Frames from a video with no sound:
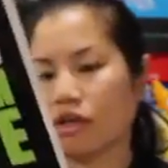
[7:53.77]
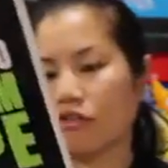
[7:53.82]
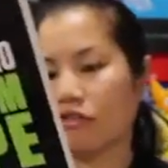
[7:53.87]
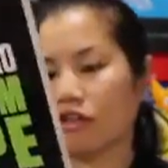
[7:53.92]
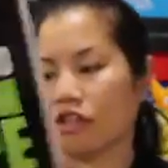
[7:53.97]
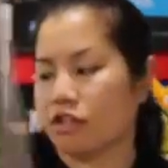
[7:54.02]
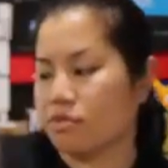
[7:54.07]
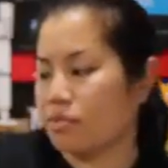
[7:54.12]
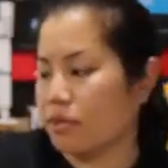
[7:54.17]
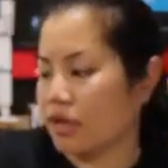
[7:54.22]
give
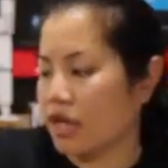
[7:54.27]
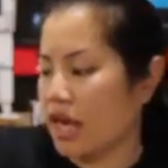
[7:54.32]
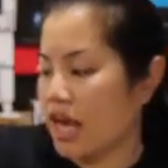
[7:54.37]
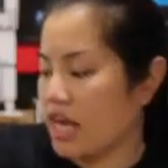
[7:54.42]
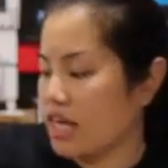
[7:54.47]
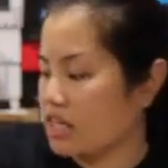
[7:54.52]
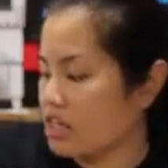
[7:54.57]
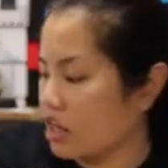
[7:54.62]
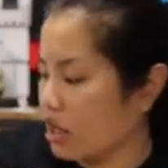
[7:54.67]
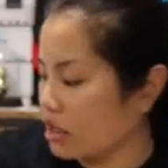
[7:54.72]
this book
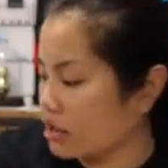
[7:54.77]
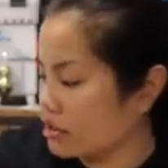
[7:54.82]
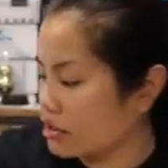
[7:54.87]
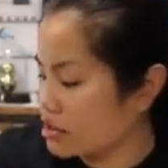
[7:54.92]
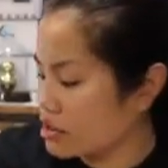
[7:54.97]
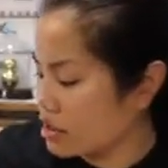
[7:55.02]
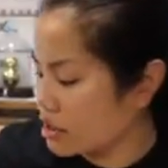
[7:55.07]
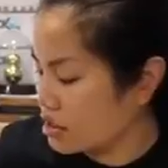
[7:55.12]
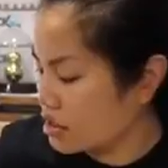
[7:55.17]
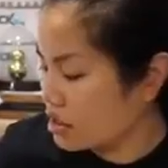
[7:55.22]

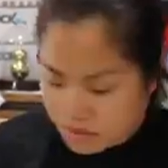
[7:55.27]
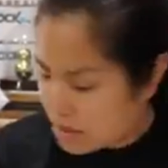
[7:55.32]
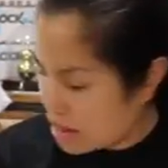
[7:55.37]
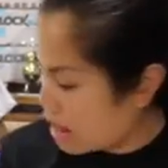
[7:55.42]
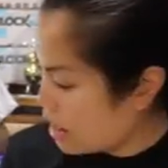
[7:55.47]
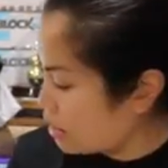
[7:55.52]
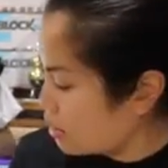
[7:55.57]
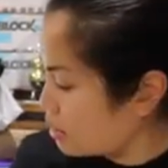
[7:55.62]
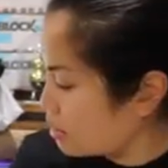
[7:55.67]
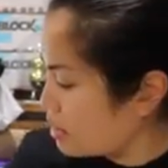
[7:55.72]
$8. We
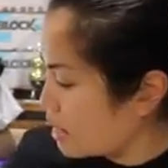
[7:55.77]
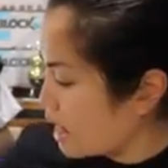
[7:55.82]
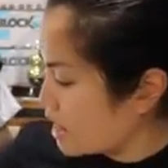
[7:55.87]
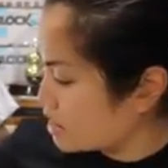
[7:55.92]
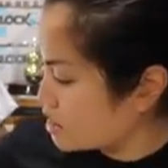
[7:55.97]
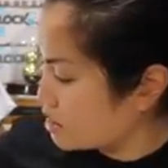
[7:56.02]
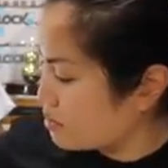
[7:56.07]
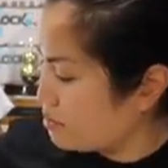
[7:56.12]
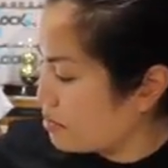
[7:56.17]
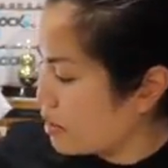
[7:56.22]
had our
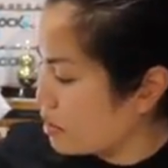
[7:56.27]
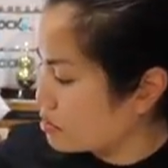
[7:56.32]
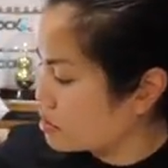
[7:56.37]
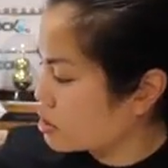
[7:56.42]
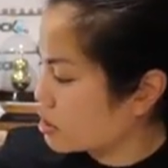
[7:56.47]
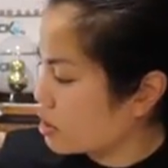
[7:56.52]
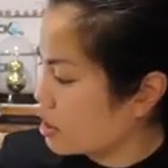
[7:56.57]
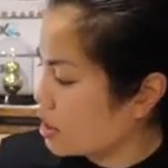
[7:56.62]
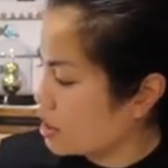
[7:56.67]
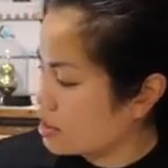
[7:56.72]
NASA
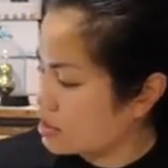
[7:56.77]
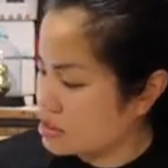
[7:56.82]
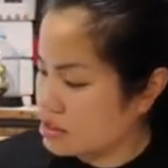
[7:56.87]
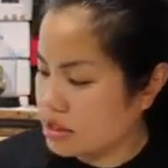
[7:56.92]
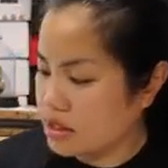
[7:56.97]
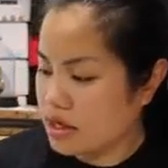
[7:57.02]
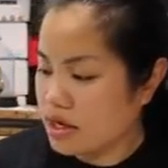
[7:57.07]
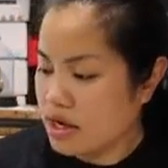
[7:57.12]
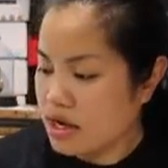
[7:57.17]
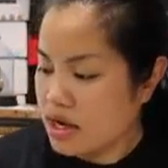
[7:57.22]

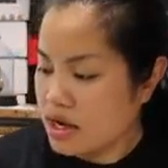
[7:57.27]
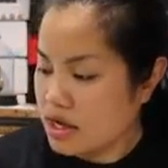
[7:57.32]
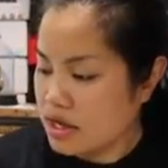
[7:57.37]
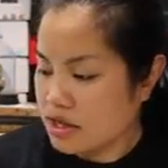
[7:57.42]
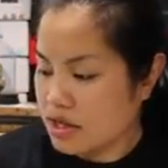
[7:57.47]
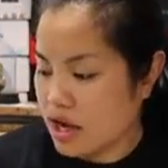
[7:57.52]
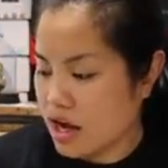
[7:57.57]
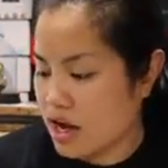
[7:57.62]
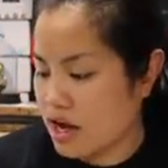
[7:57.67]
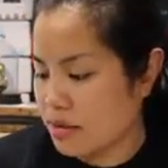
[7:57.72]
postcards.
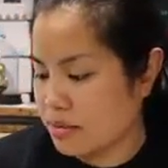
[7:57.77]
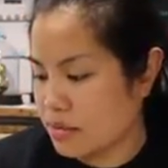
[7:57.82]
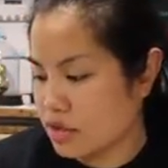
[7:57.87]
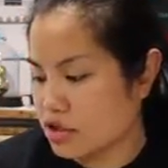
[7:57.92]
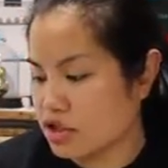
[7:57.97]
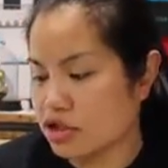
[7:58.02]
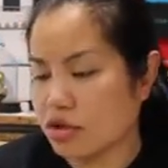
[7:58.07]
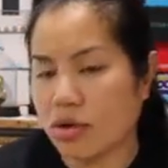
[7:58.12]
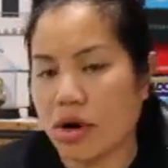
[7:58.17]
There's